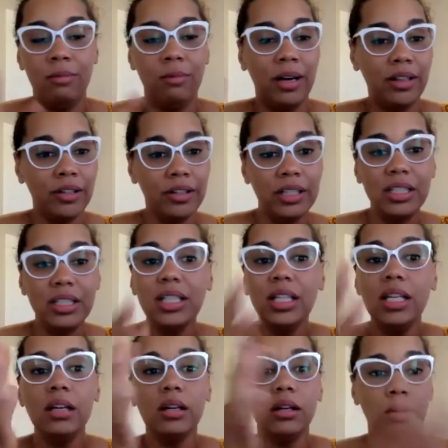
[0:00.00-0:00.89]
whether it's
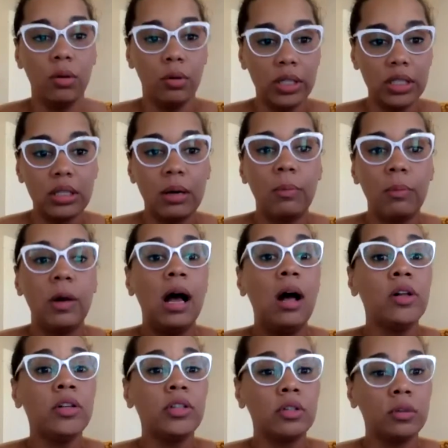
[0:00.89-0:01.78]
here or somewhere
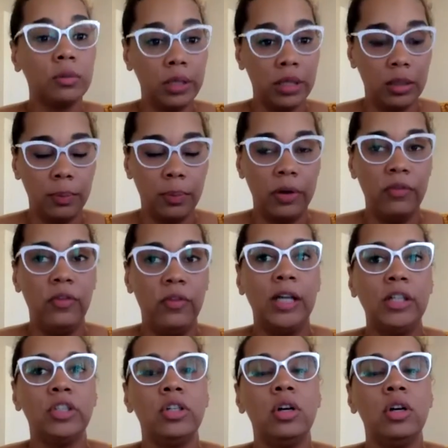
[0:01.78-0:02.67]
else or with a
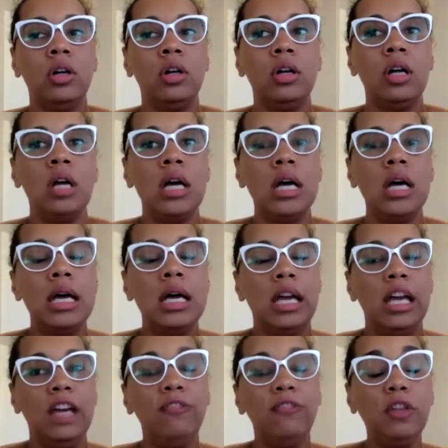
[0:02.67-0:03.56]
professional,
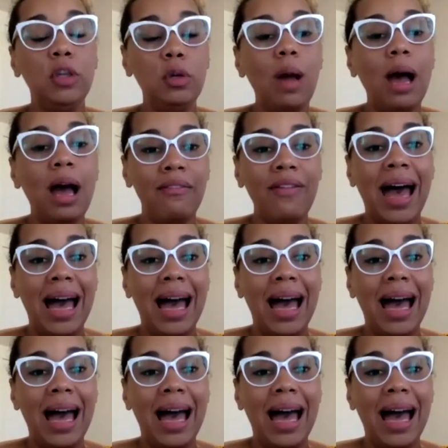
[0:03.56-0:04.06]
if you have